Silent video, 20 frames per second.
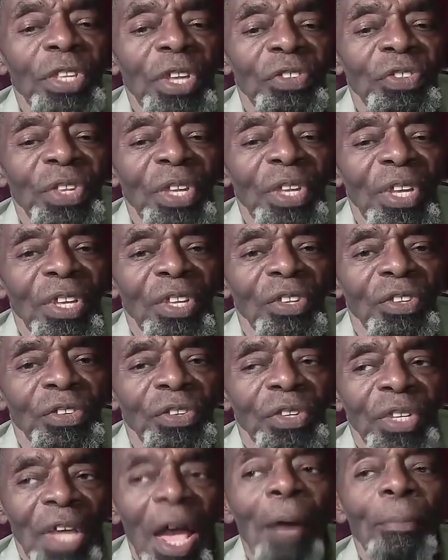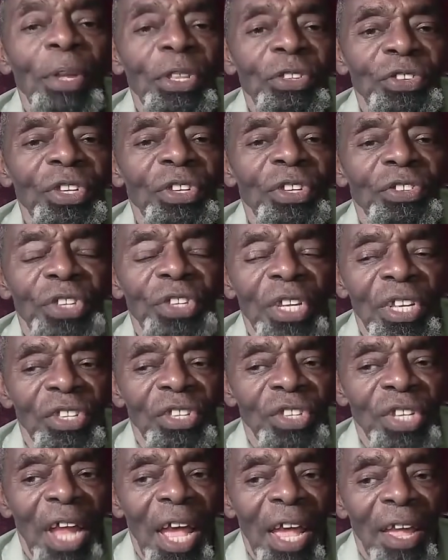of the things, common sense
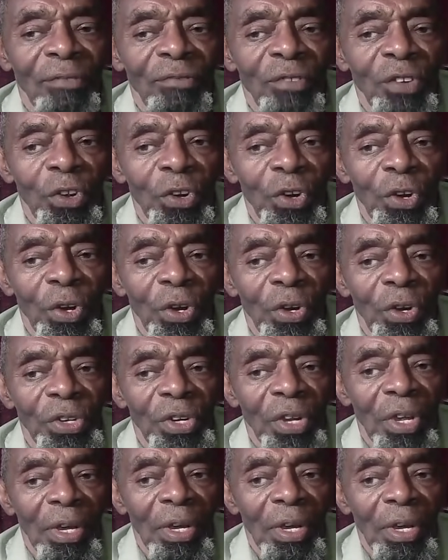things that I have learned